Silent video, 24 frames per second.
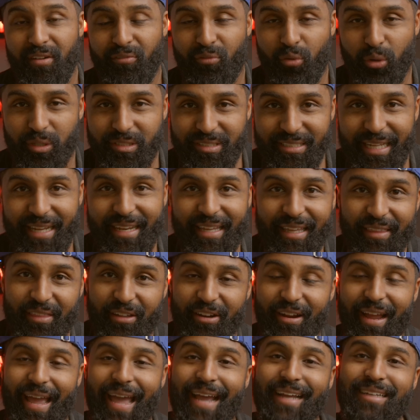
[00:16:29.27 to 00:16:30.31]
for sending
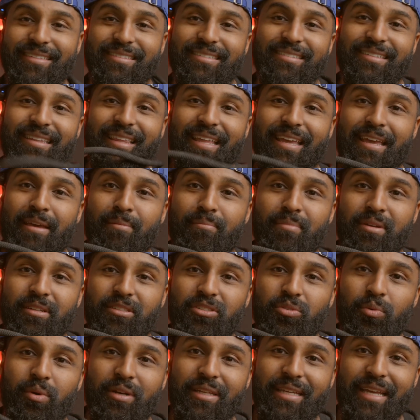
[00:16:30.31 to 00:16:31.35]
their X Slim
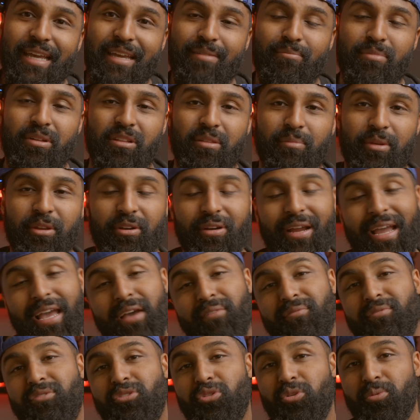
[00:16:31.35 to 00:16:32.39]
28mm
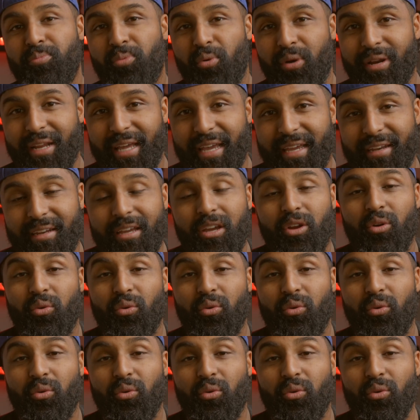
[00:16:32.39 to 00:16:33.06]
f2.8.